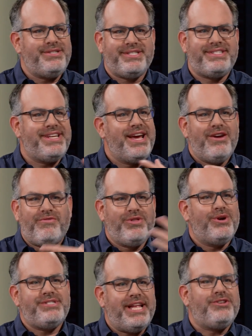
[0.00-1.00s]
Just for
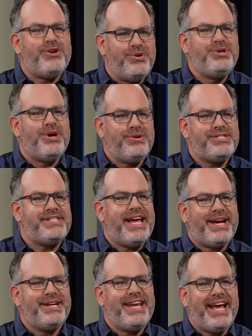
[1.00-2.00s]
those that don't know
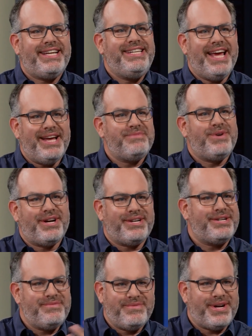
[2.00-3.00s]
Slack Connect yet, what
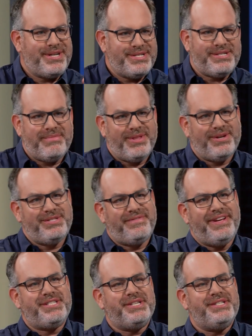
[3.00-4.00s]
are some of those
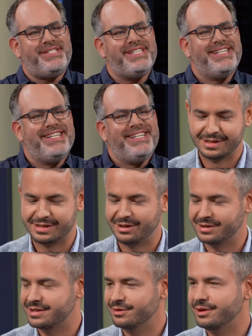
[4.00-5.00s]
features?
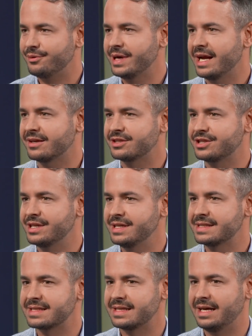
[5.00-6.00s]
So the
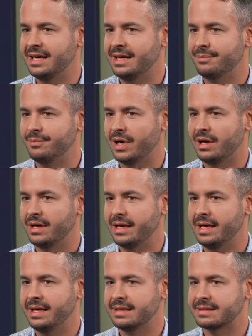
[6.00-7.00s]
reactions are
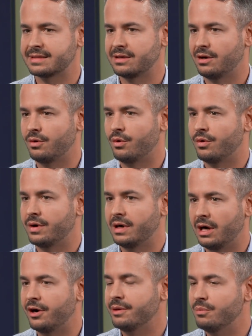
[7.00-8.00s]

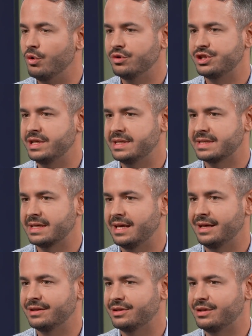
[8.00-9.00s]
emojis,
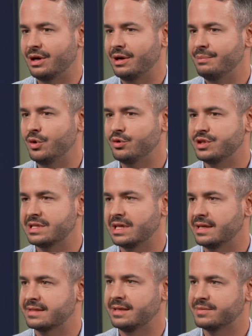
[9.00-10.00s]
and emojis
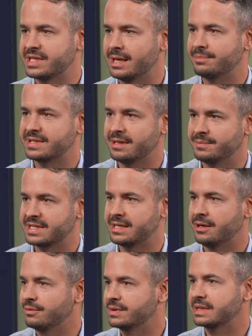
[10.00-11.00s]
like thumbs up, thumbs
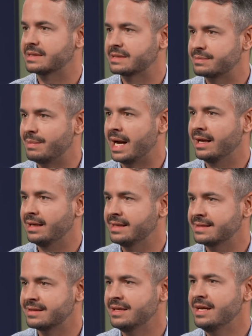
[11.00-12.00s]
down,
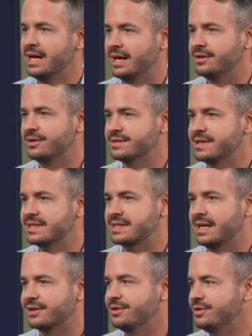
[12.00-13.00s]
smileys, and those things,
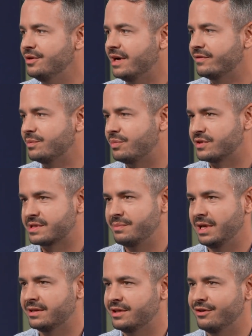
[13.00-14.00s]
like you do have the
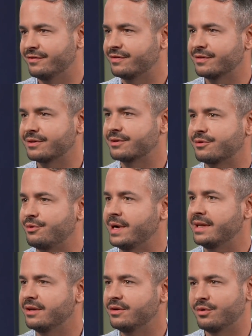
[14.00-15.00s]
possibility of
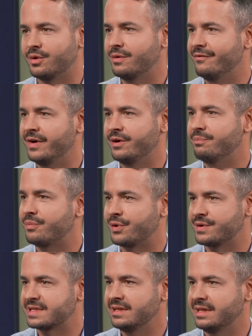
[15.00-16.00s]
creating your very
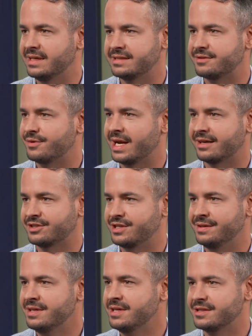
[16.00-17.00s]
personalized reaction.
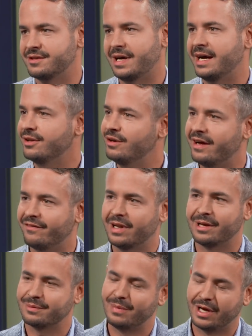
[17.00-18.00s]
So I do have
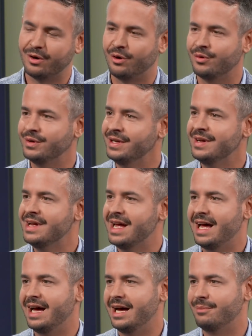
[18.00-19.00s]
like my own,
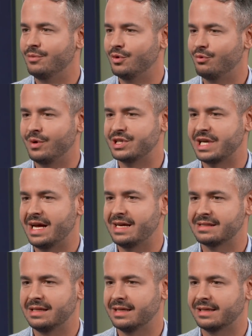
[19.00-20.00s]
which
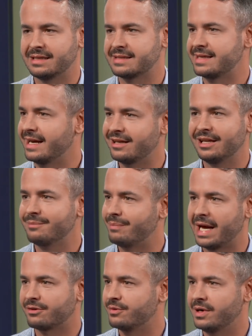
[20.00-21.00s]
has like a cycling
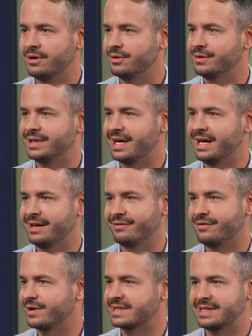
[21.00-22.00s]
background. And
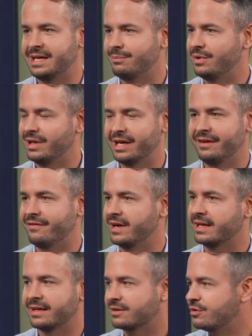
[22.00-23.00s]
for example, if I
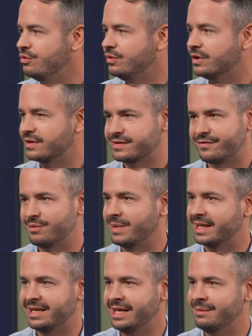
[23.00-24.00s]
get kudos from my
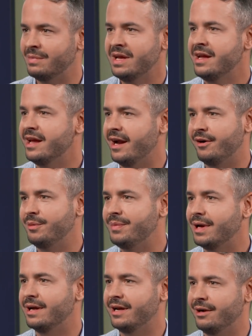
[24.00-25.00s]
team,
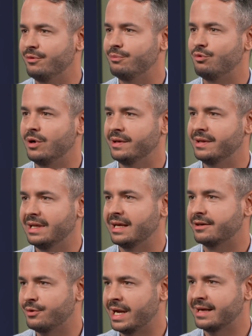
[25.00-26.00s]
everyone
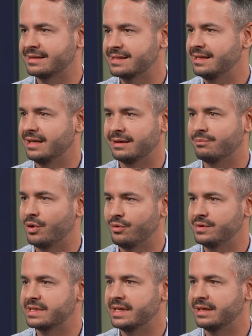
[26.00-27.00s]
like reacts in like
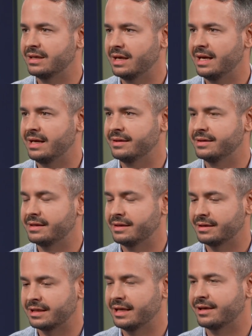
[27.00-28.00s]
posting and
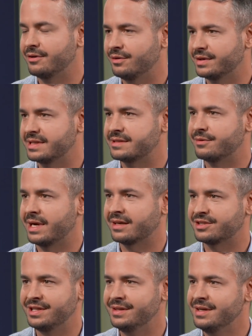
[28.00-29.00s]
clicking on this
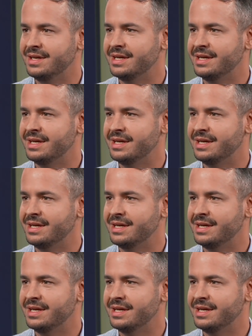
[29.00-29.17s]
reaction.